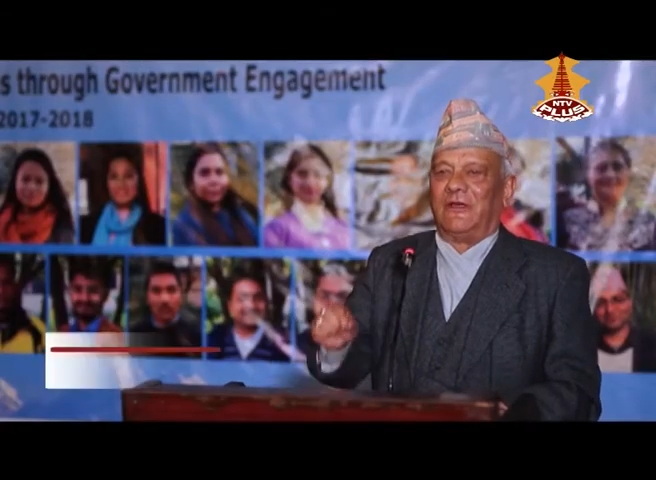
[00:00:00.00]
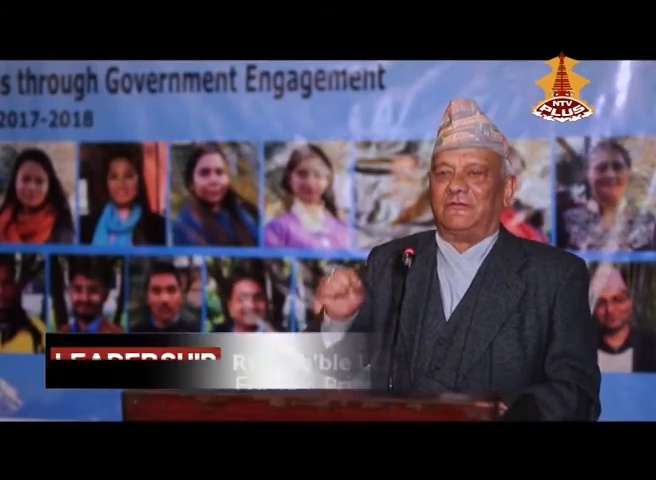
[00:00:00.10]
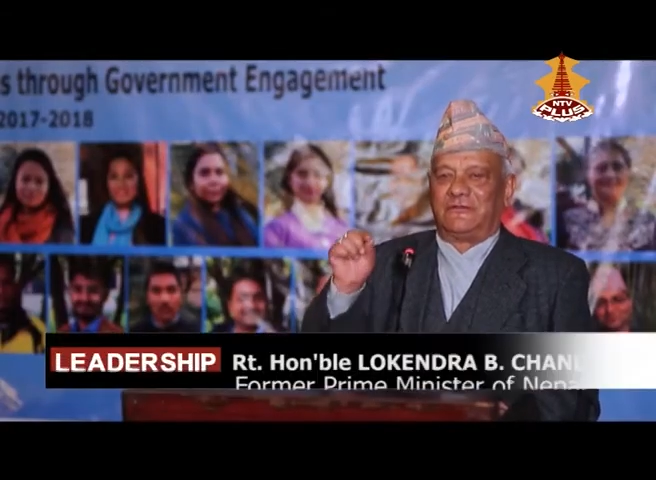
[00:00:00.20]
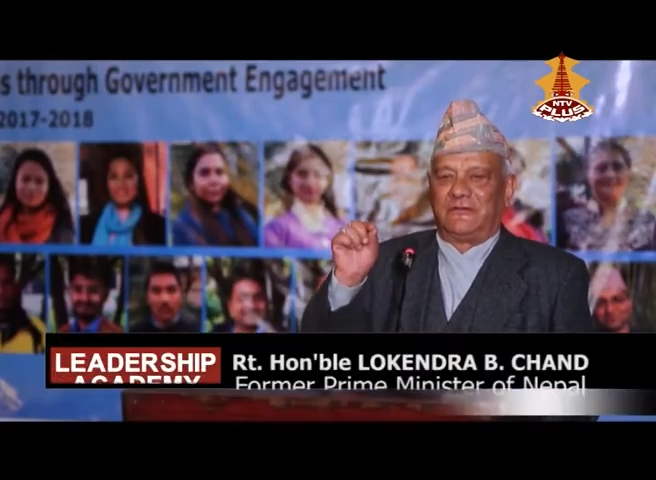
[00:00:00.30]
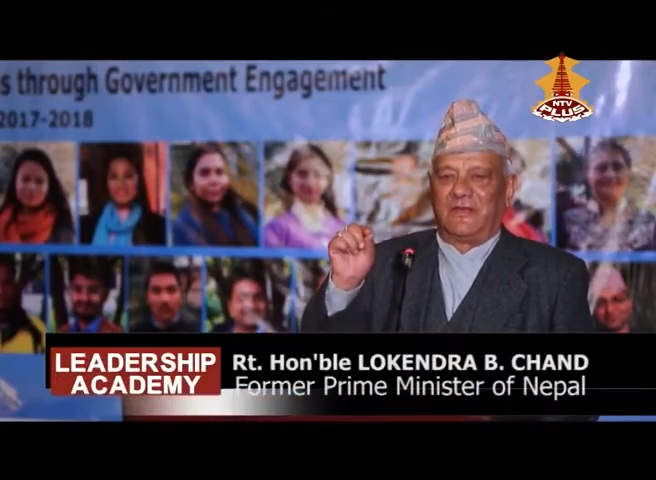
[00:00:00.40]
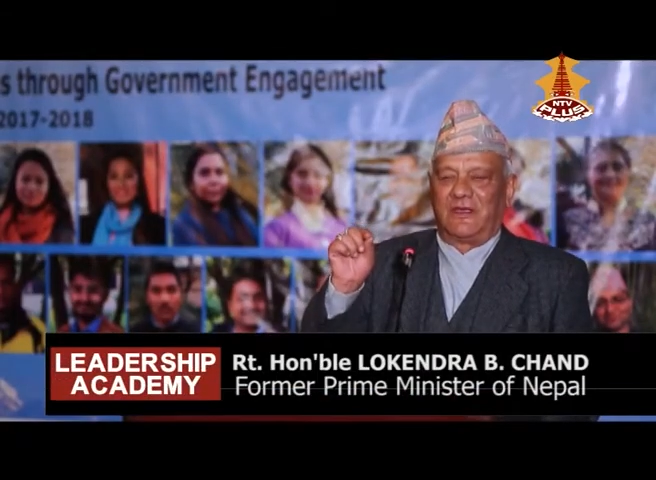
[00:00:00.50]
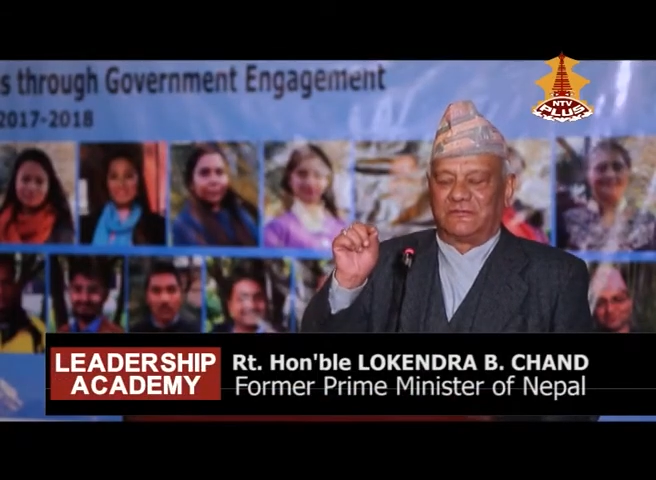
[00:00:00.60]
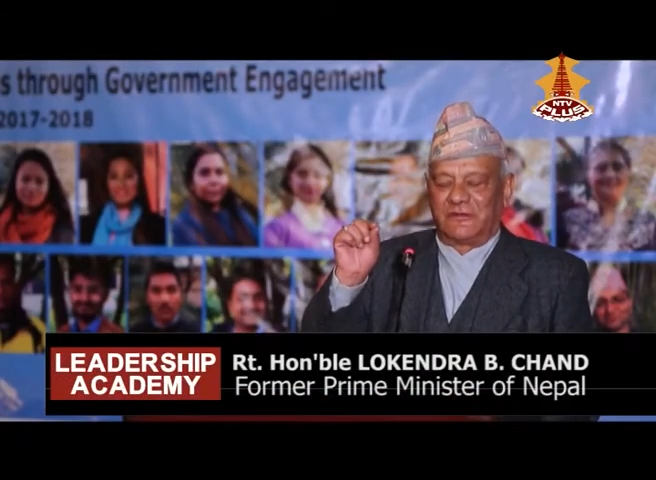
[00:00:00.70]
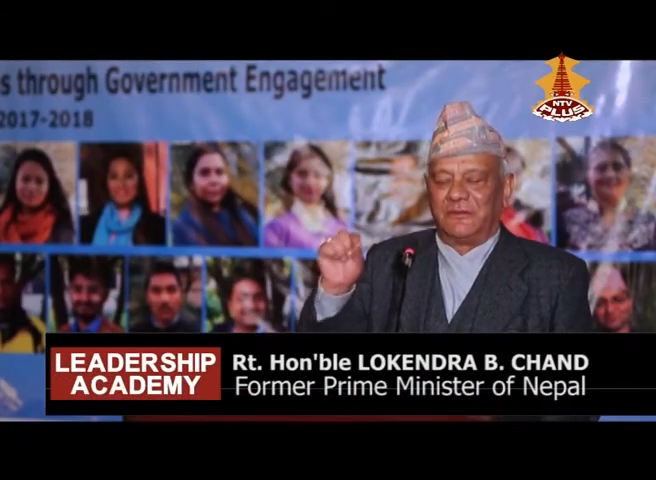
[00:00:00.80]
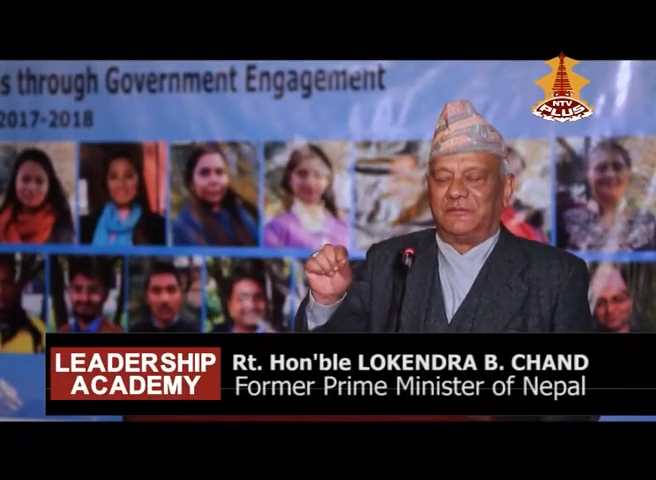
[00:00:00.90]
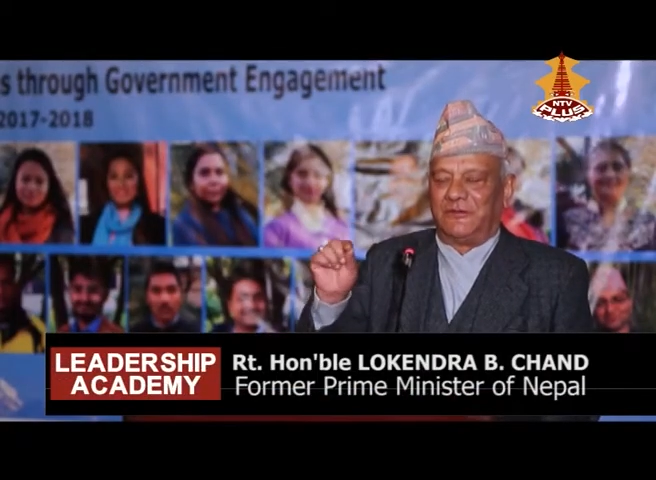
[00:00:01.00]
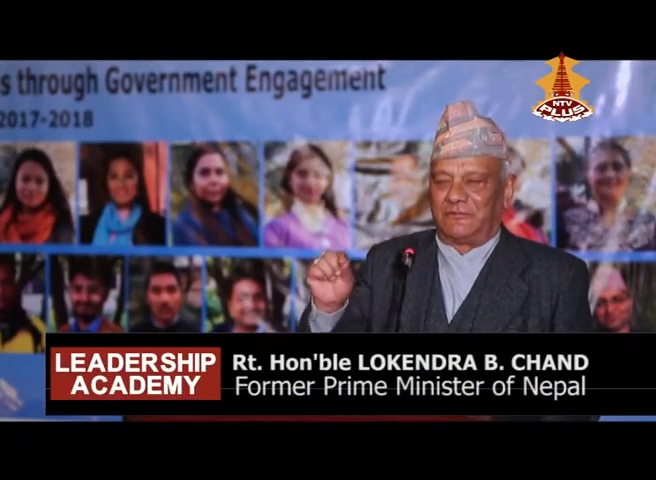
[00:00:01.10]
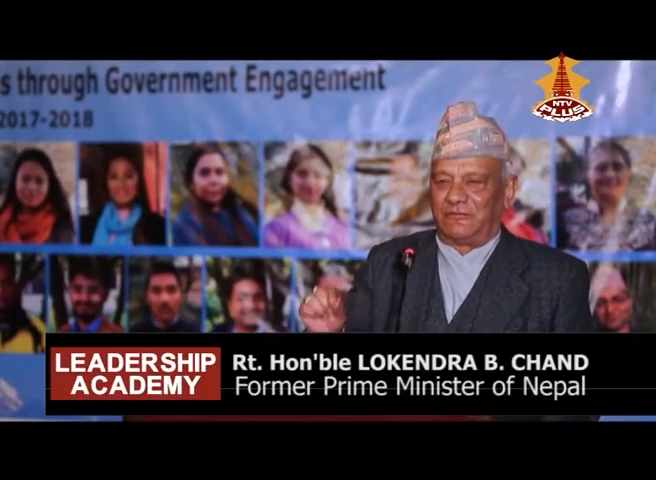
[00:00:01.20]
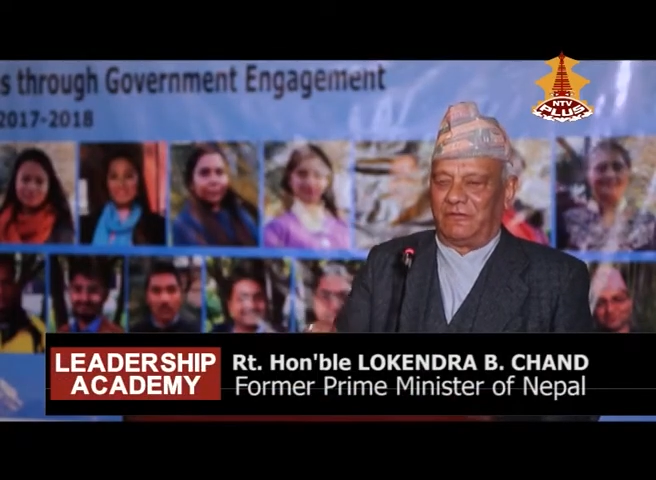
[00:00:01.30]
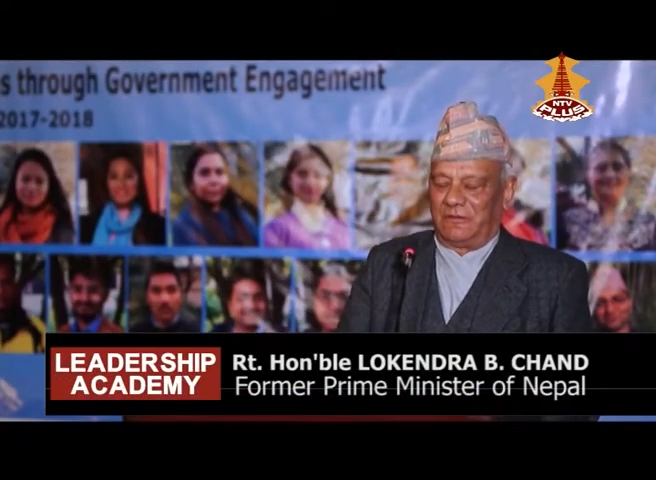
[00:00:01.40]
achieve
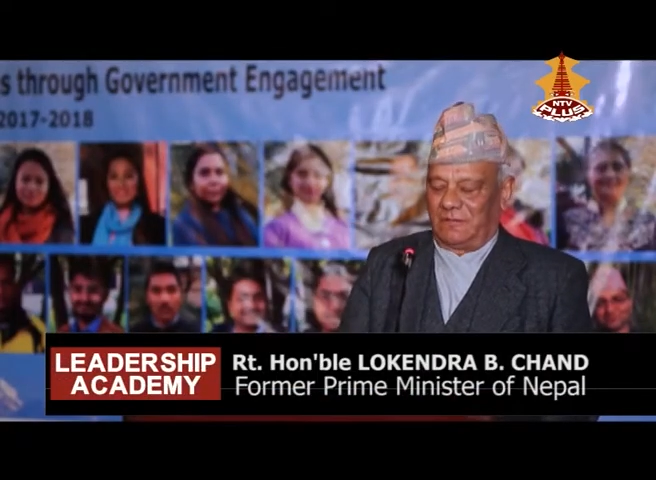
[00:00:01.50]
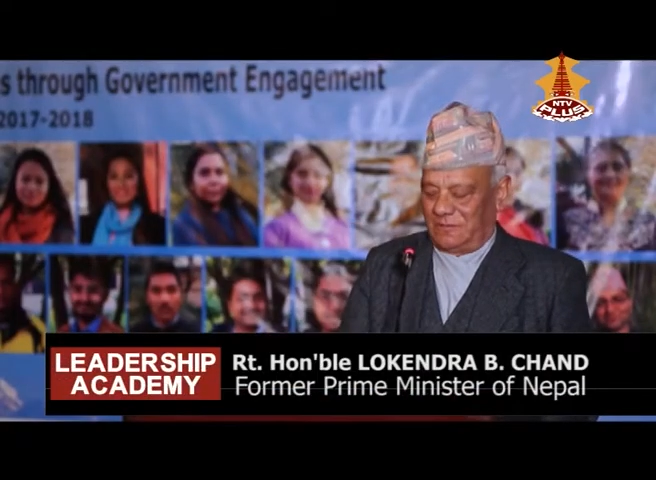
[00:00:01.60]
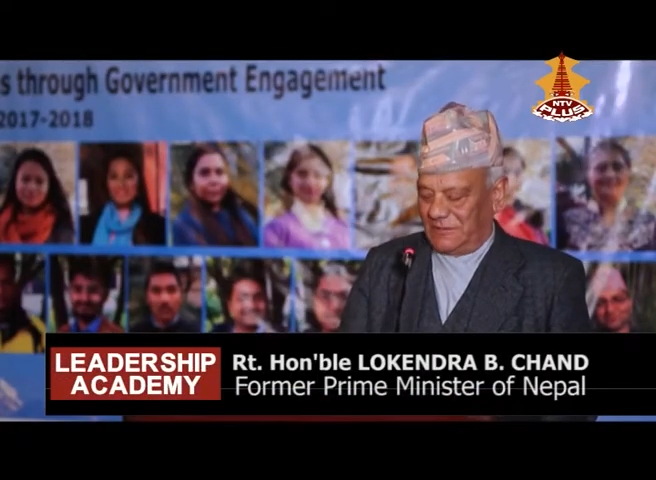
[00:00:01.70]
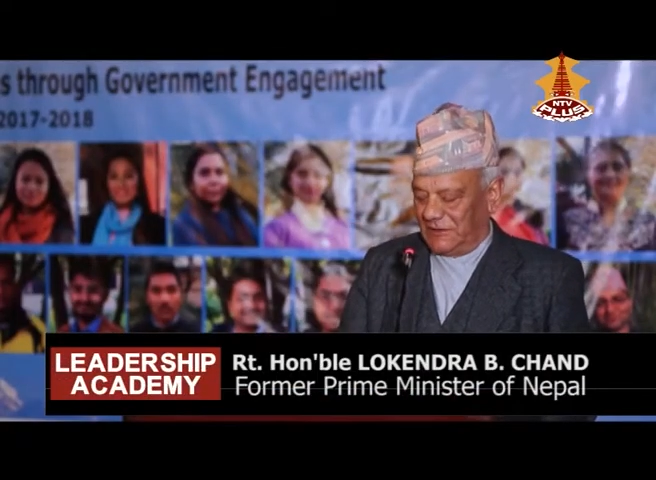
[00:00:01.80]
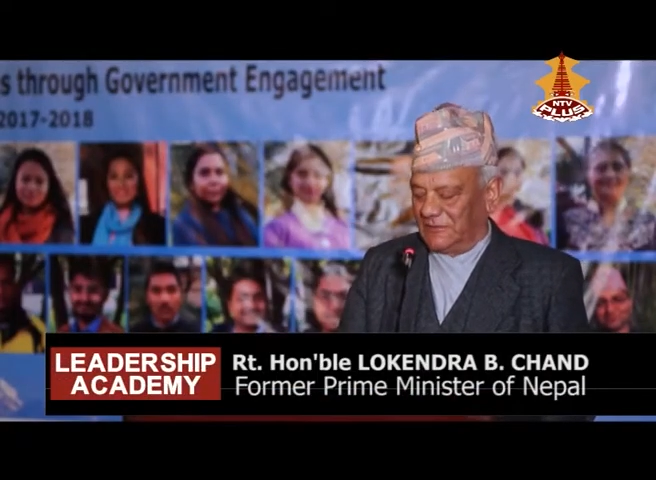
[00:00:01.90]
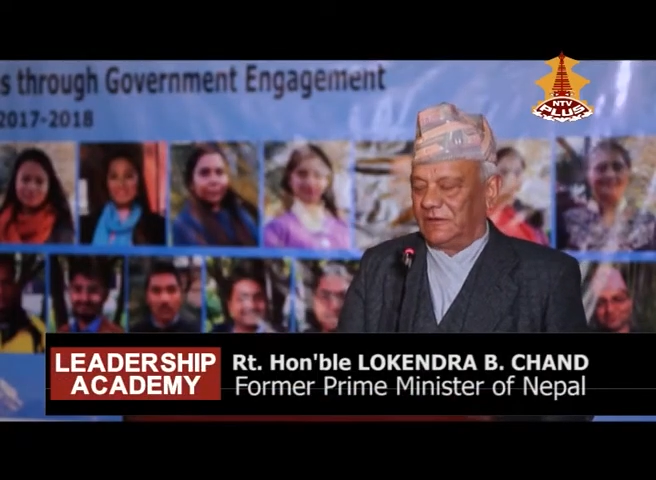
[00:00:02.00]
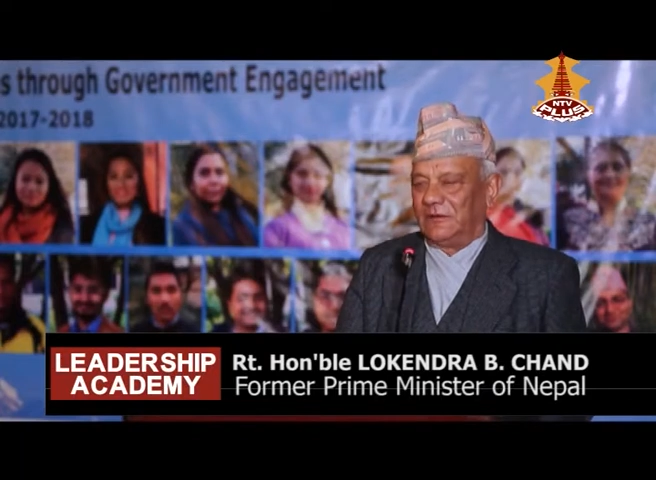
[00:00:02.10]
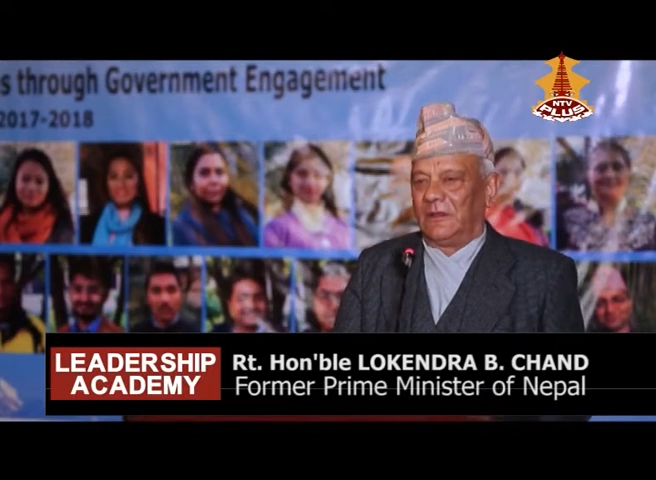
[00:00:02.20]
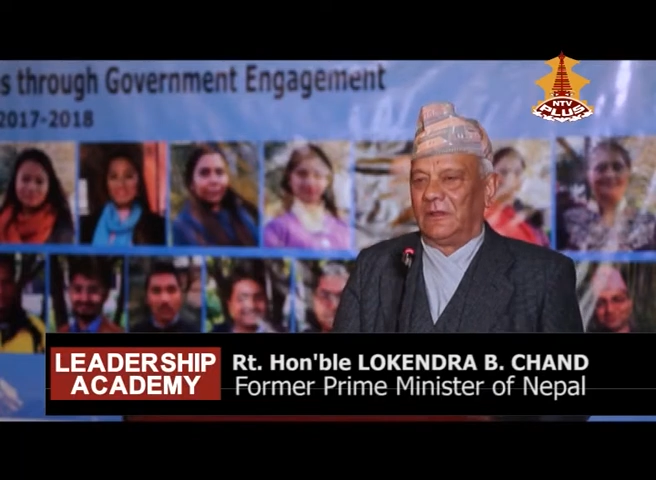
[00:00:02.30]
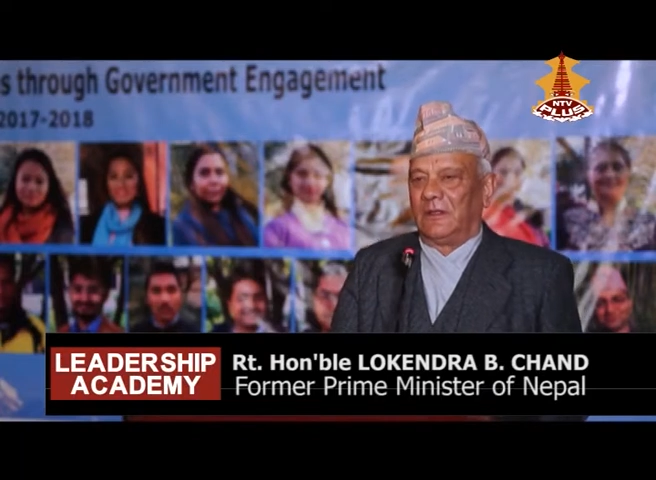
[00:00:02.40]
this end